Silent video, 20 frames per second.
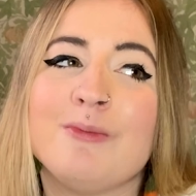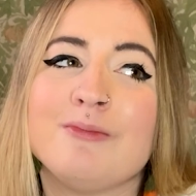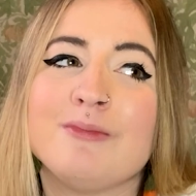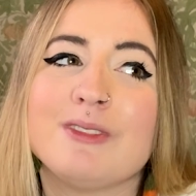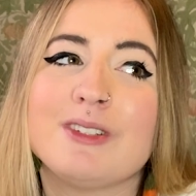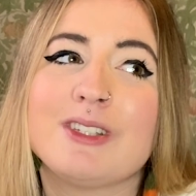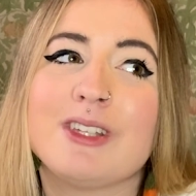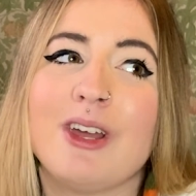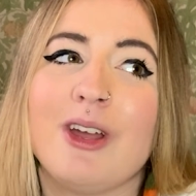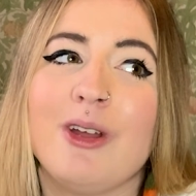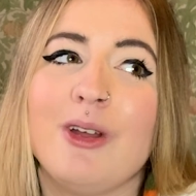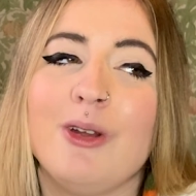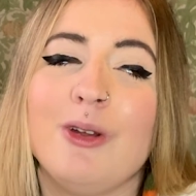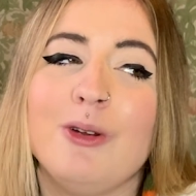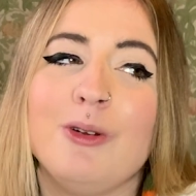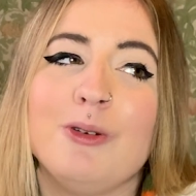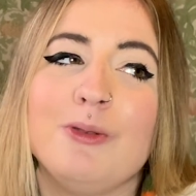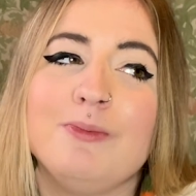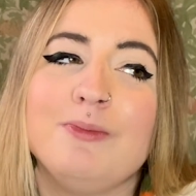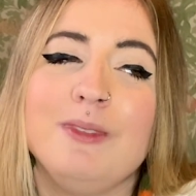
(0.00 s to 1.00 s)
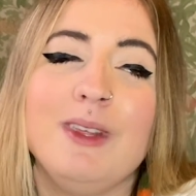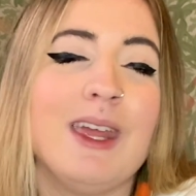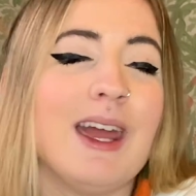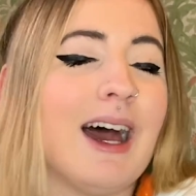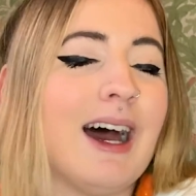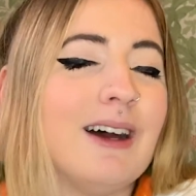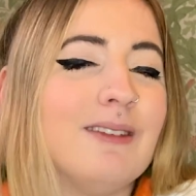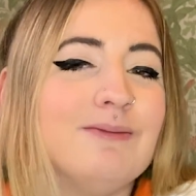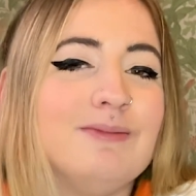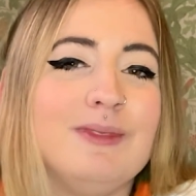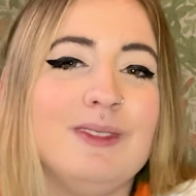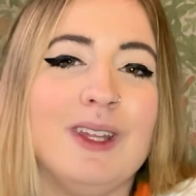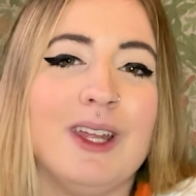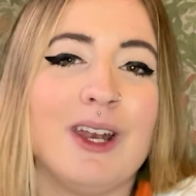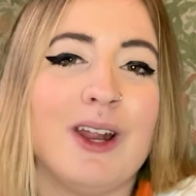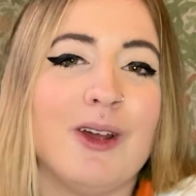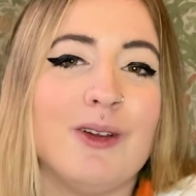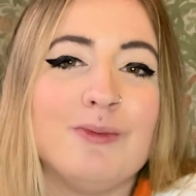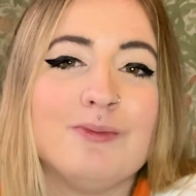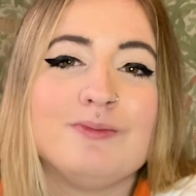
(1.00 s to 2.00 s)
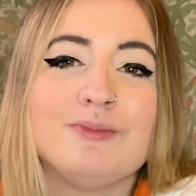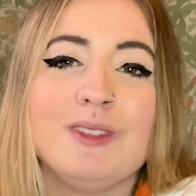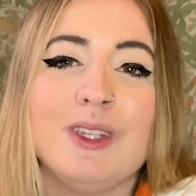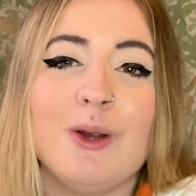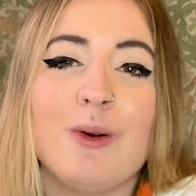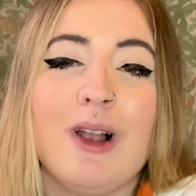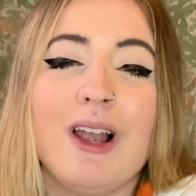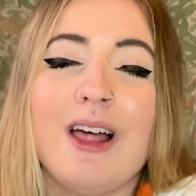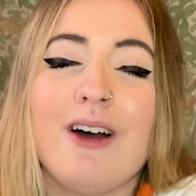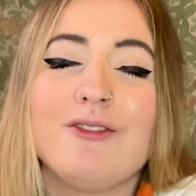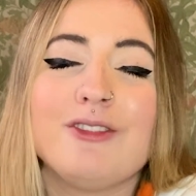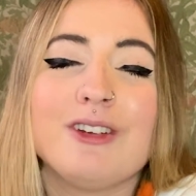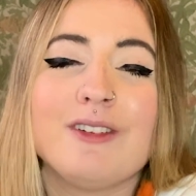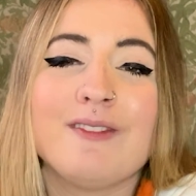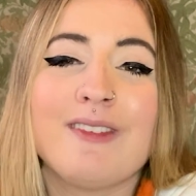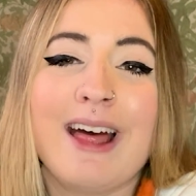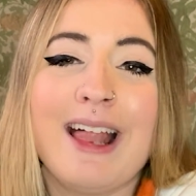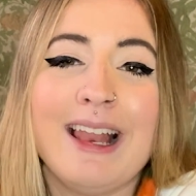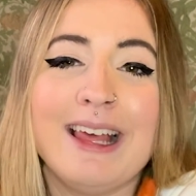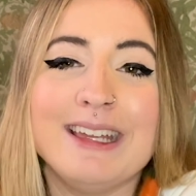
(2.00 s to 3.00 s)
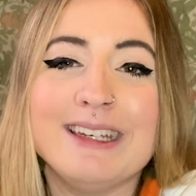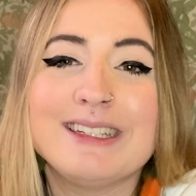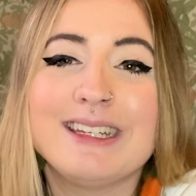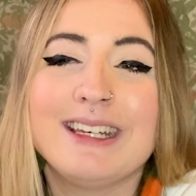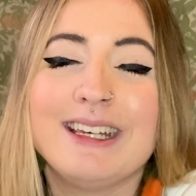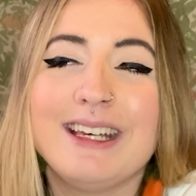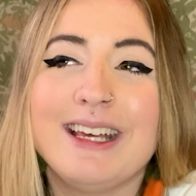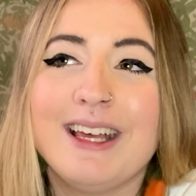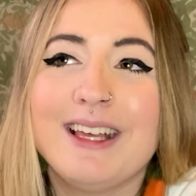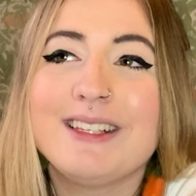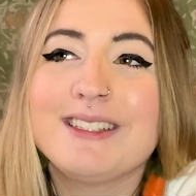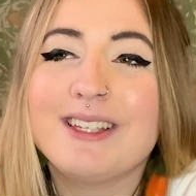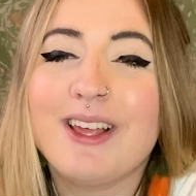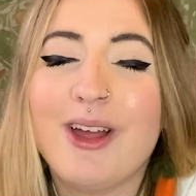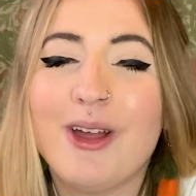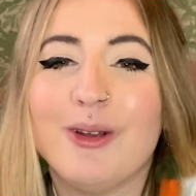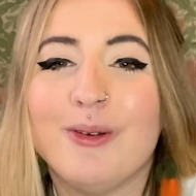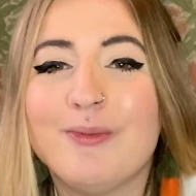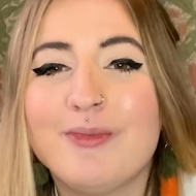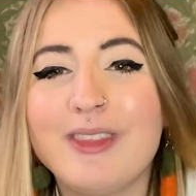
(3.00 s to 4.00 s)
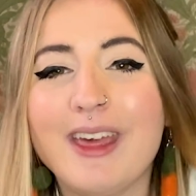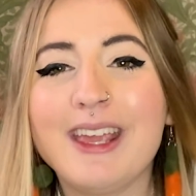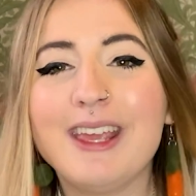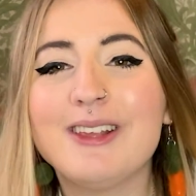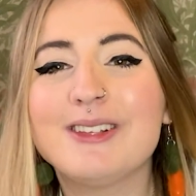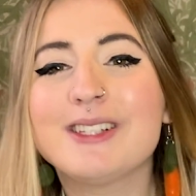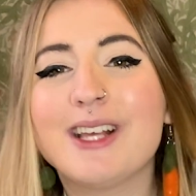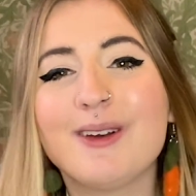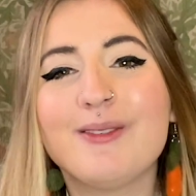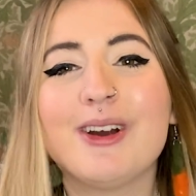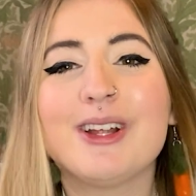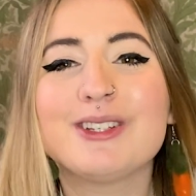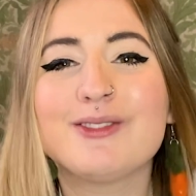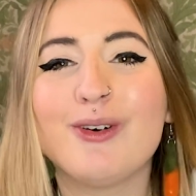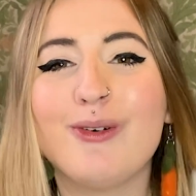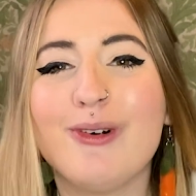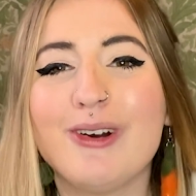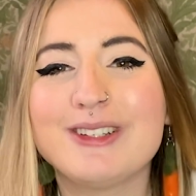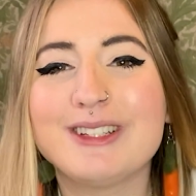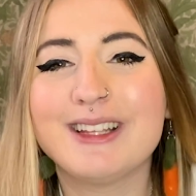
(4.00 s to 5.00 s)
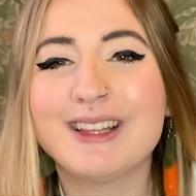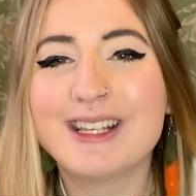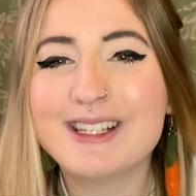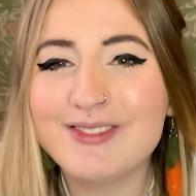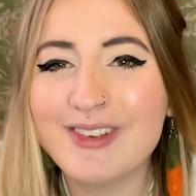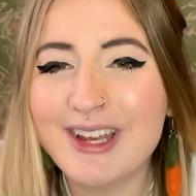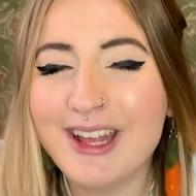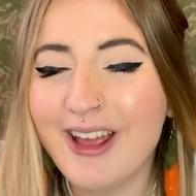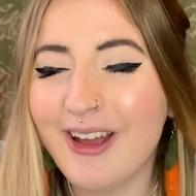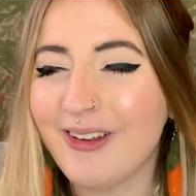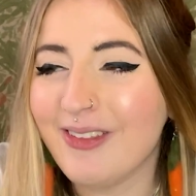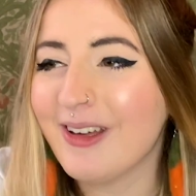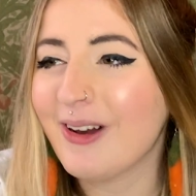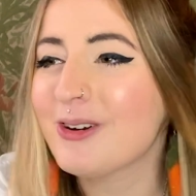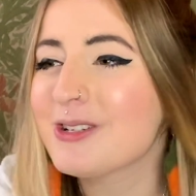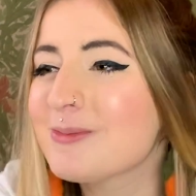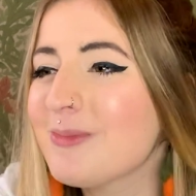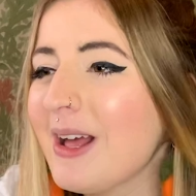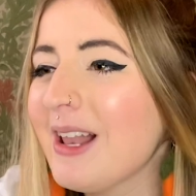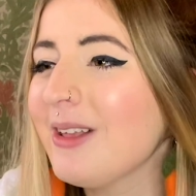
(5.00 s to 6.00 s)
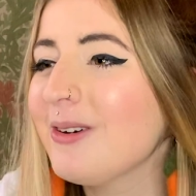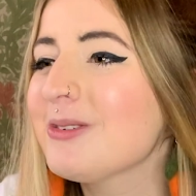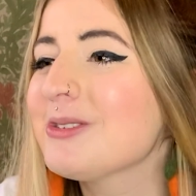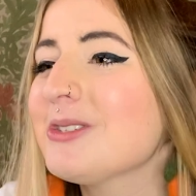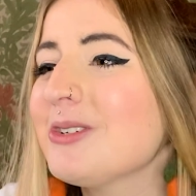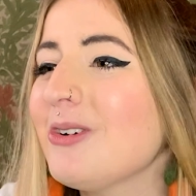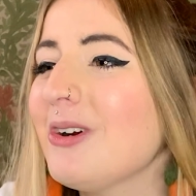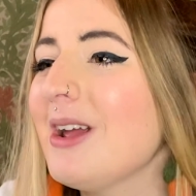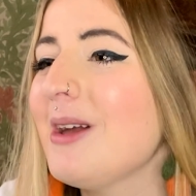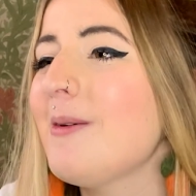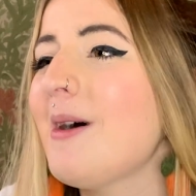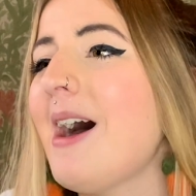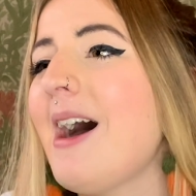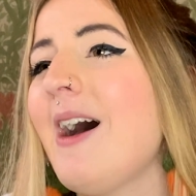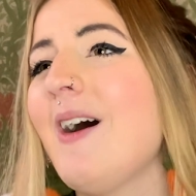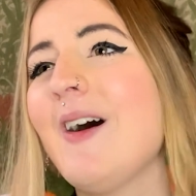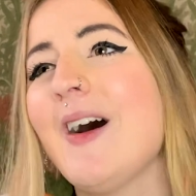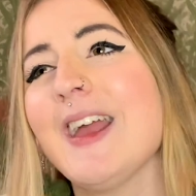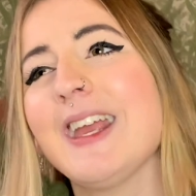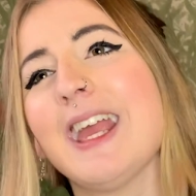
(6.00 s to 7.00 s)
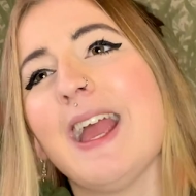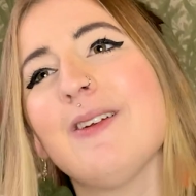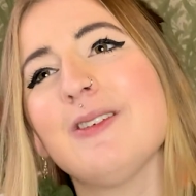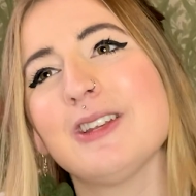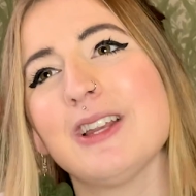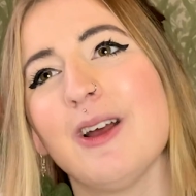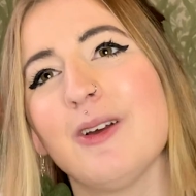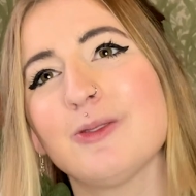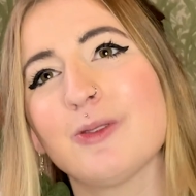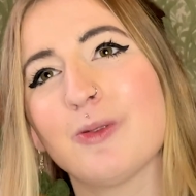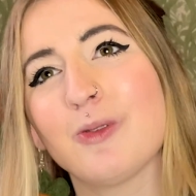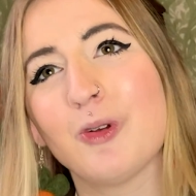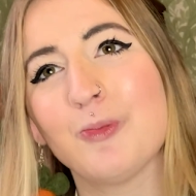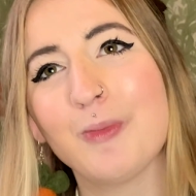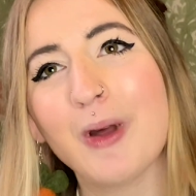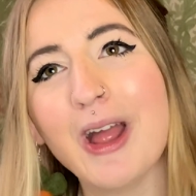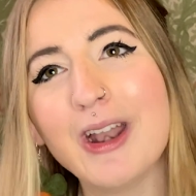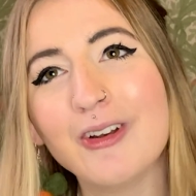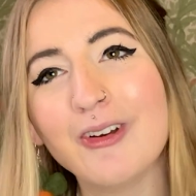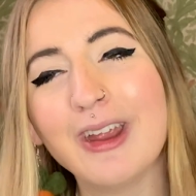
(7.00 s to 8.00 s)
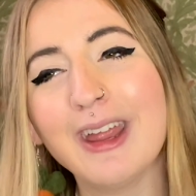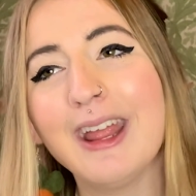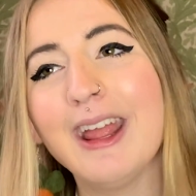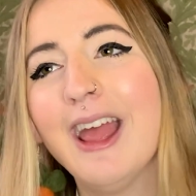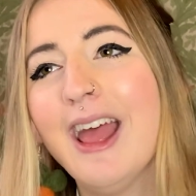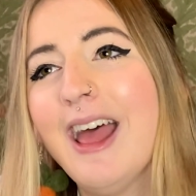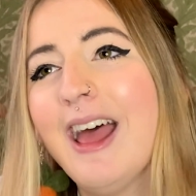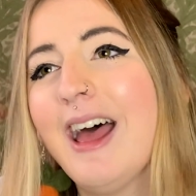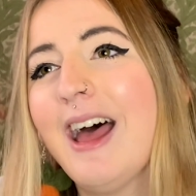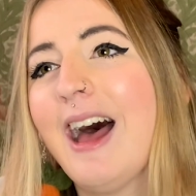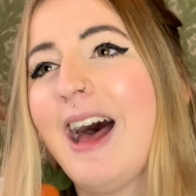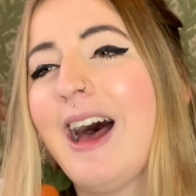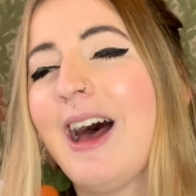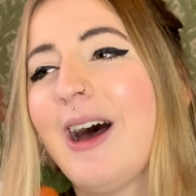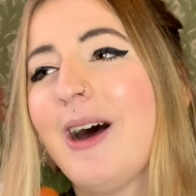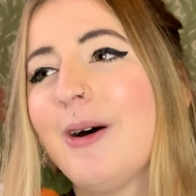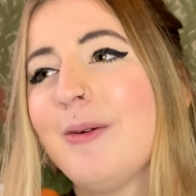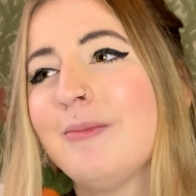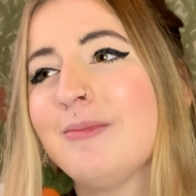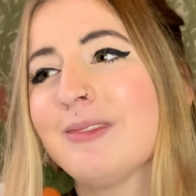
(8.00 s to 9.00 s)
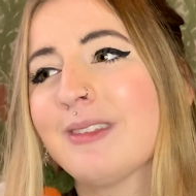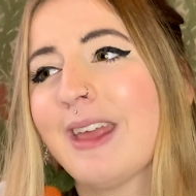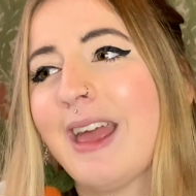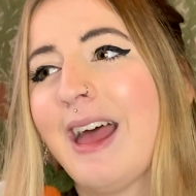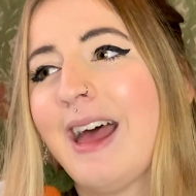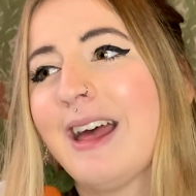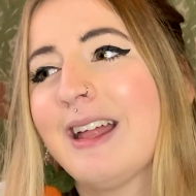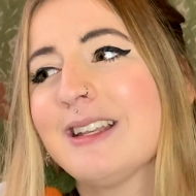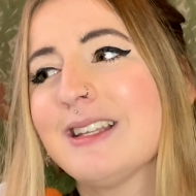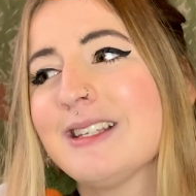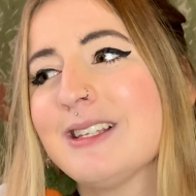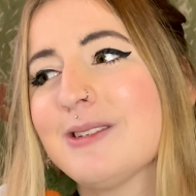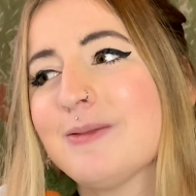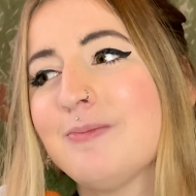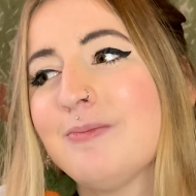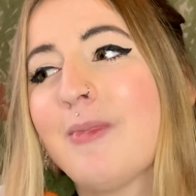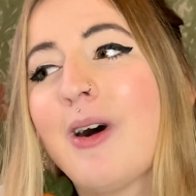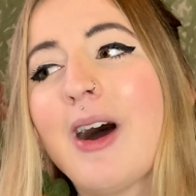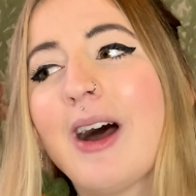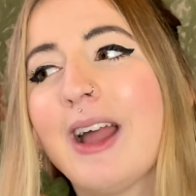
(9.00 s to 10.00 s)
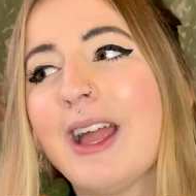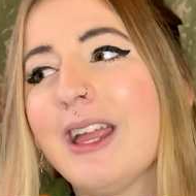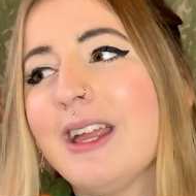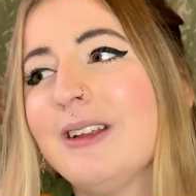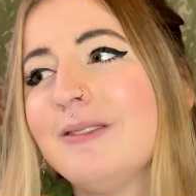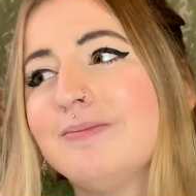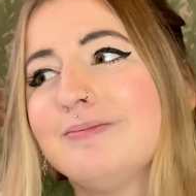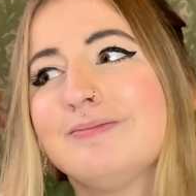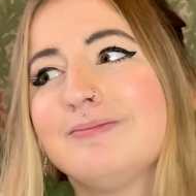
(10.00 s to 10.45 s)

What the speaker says: So yeah, you know, you are loved and valid. So thank you so much for watching this video. That was my little story about how I came to terms with non-binary and my